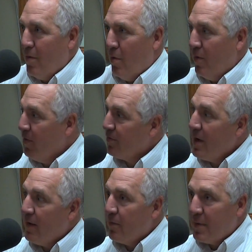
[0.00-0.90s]
or this
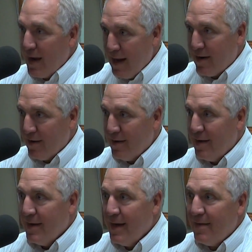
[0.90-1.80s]
guy from Canada,
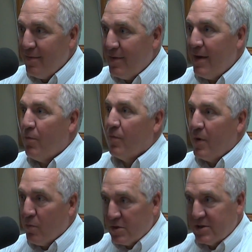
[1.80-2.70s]

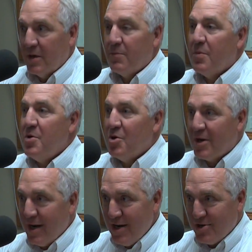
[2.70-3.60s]
there was some
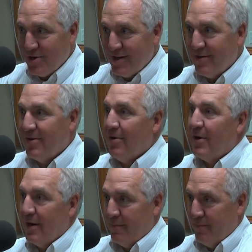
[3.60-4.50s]
communication in
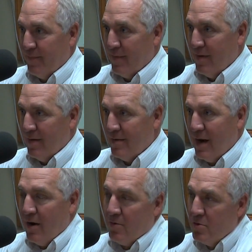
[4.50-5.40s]
Syria.
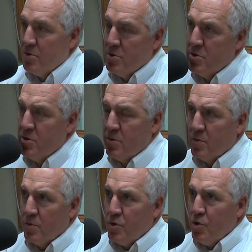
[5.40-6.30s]
Now,
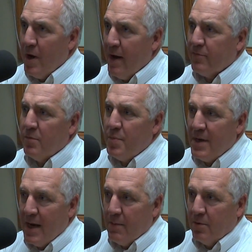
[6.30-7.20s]
you have to
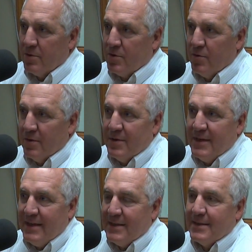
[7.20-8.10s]
be able to at
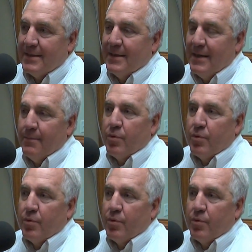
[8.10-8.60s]
least get